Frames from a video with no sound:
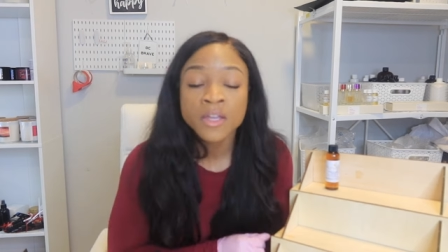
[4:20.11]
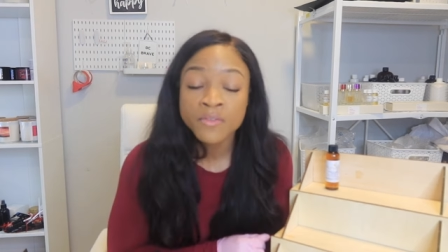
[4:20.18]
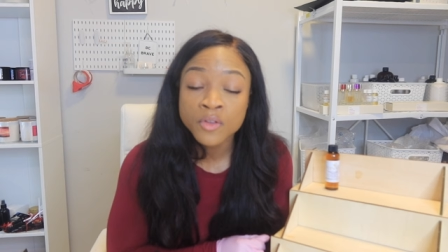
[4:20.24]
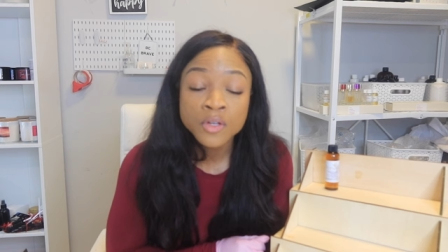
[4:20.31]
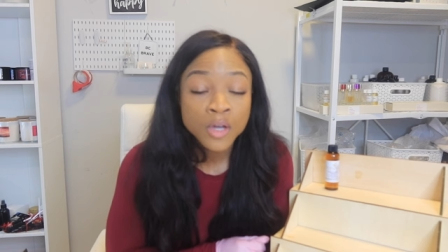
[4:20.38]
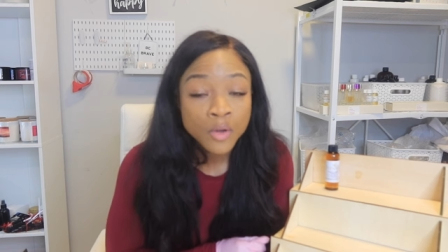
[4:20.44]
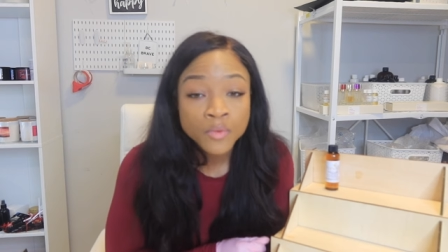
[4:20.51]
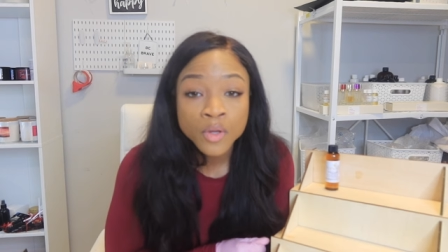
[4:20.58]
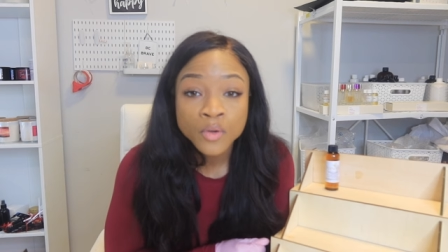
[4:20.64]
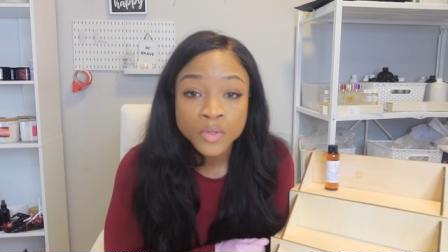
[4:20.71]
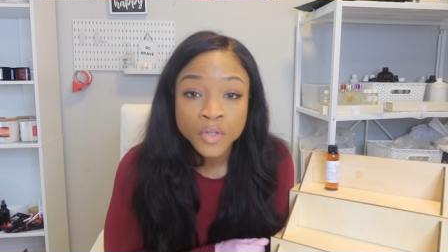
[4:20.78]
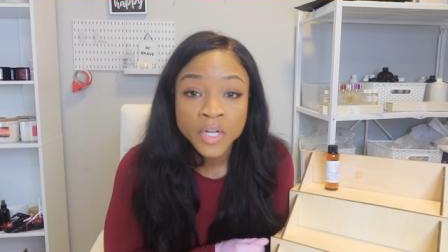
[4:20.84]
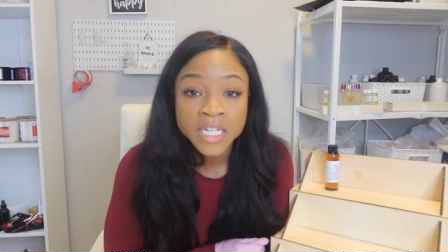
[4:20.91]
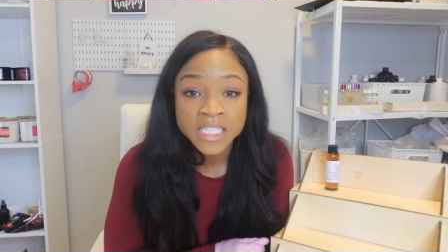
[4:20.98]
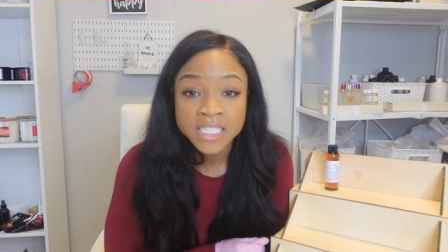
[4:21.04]
If you don't know
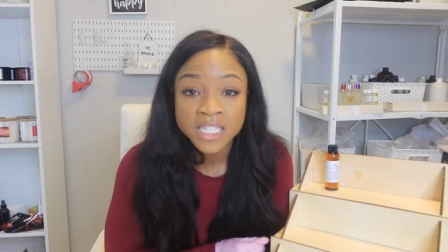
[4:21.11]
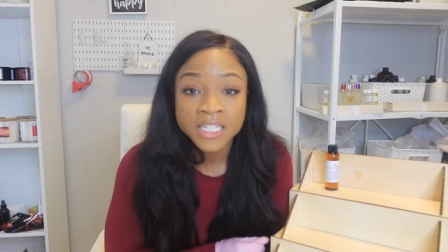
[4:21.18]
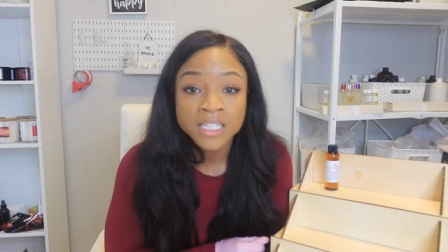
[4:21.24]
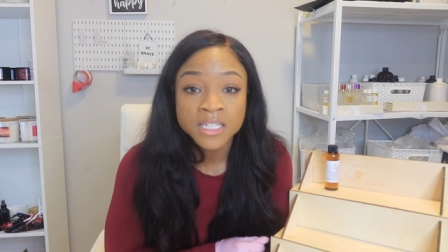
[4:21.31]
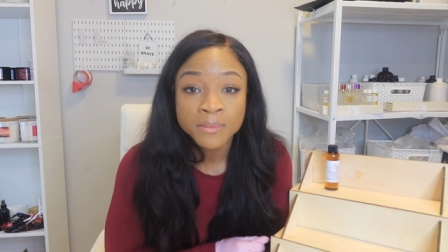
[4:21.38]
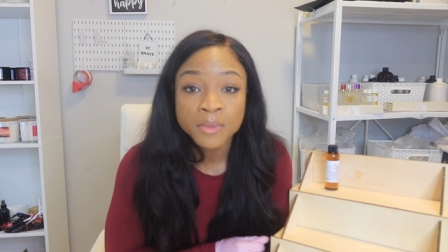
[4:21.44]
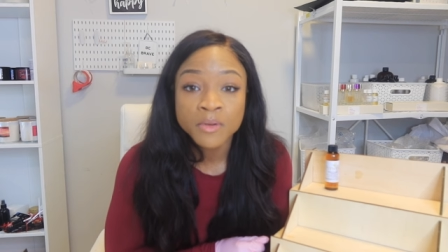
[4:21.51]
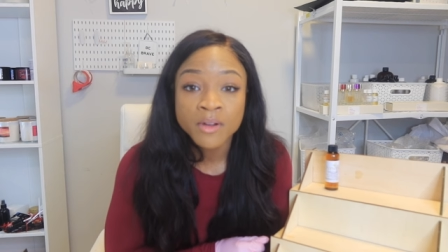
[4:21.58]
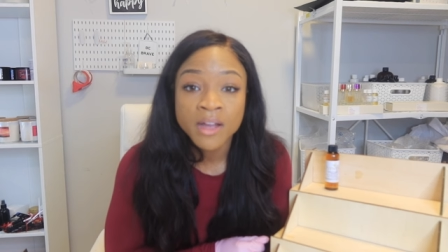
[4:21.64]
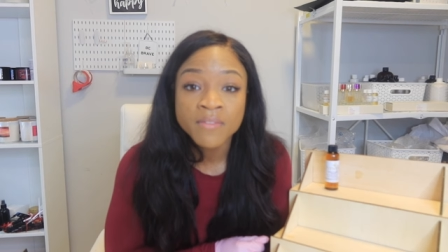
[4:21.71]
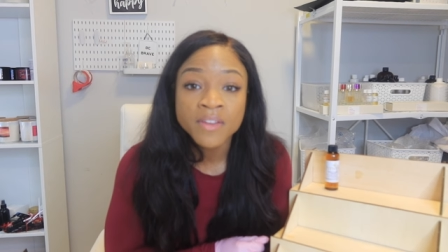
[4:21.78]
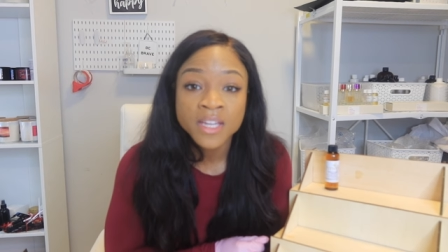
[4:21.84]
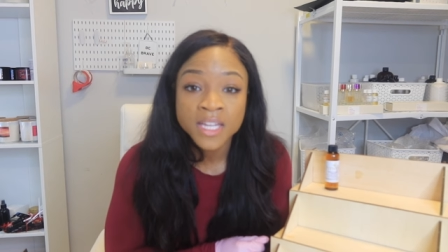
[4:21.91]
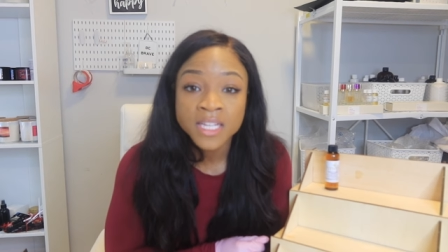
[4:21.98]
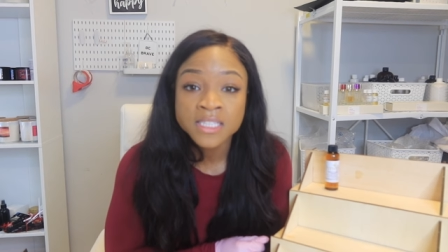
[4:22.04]
who your intended
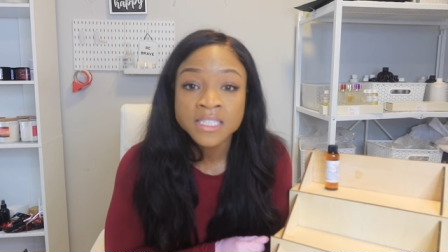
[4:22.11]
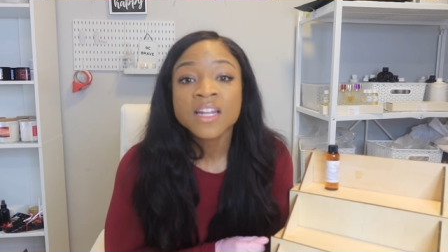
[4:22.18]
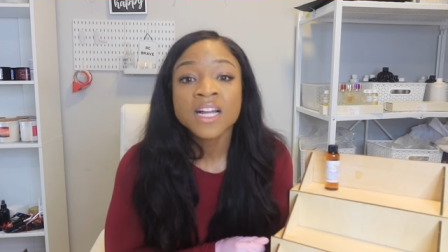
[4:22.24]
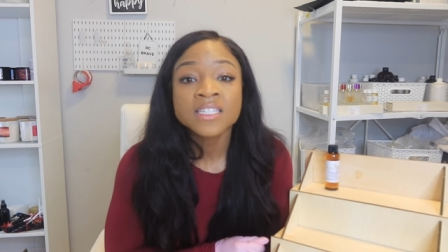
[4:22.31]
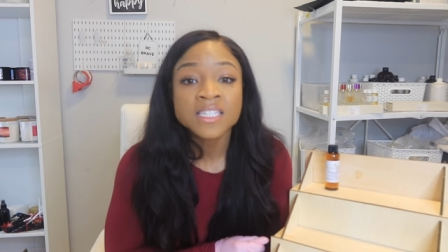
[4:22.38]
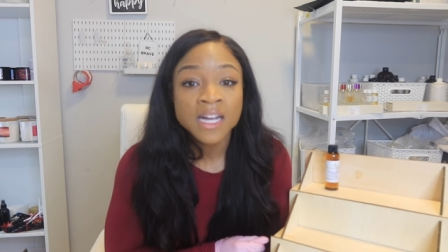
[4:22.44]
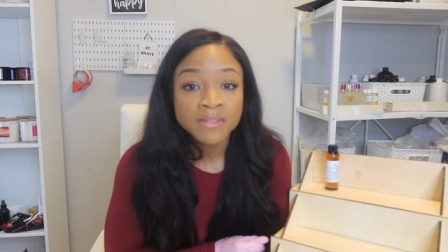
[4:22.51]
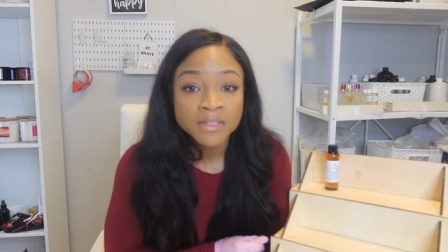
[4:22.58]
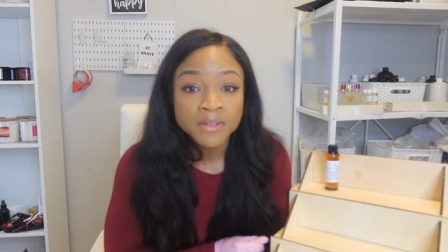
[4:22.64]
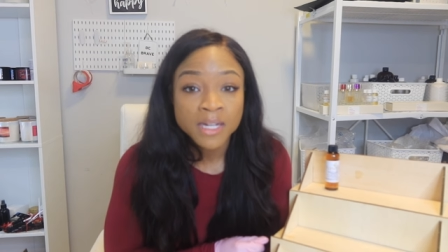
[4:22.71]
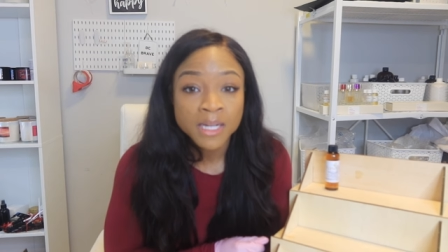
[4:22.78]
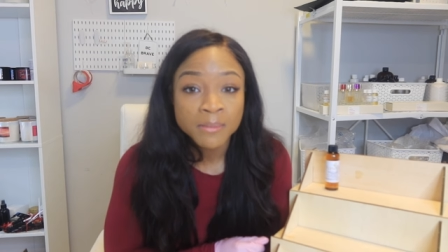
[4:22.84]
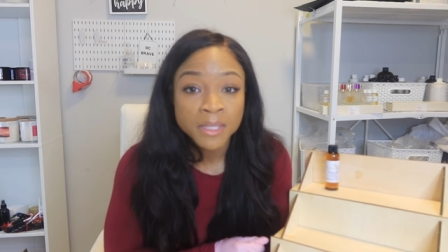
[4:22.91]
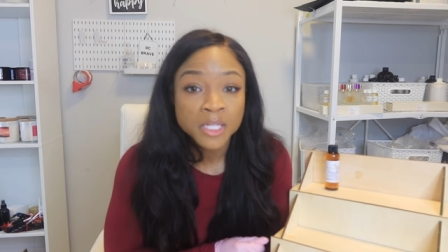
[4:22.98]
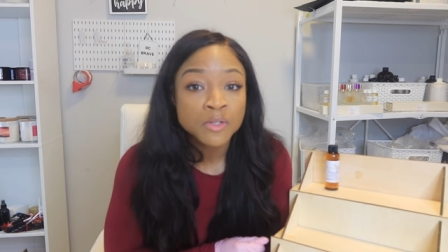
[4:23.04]
demographic is, then I definitely
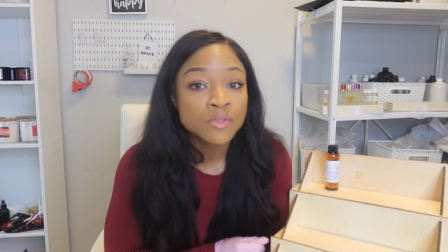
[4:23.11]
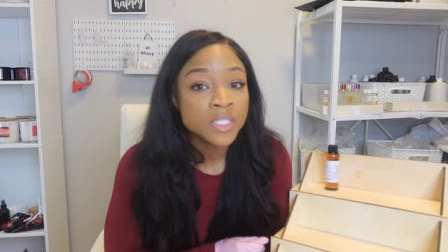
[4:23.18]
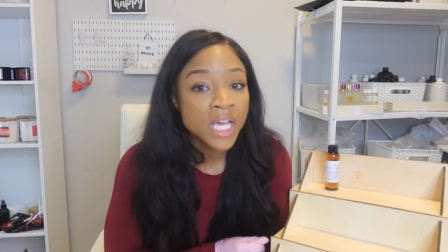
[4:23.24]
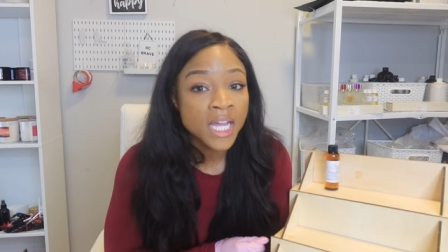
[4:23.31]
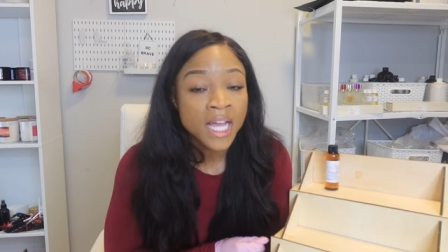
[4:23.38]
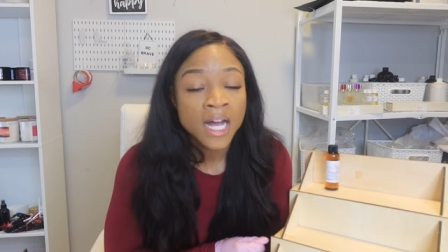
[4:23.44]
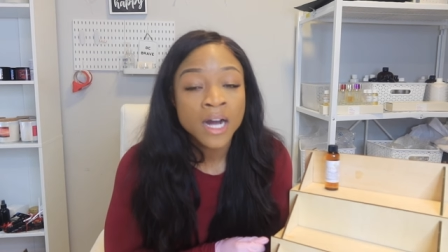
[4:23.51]
recommend you check